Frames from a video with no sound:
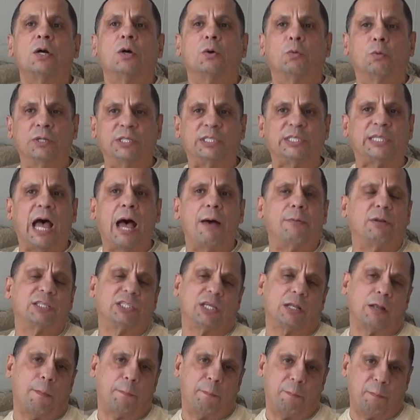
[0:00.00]
We
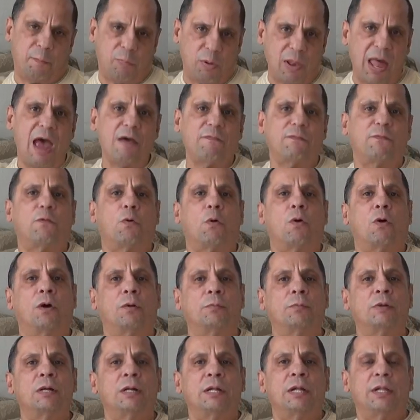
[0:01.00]
established a
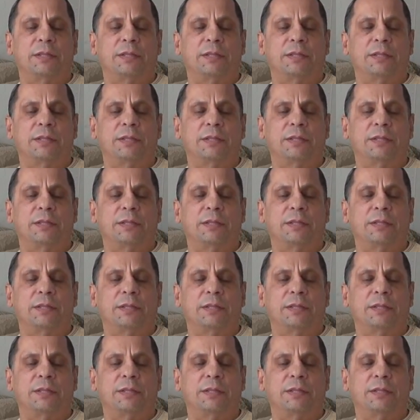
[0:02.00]
platform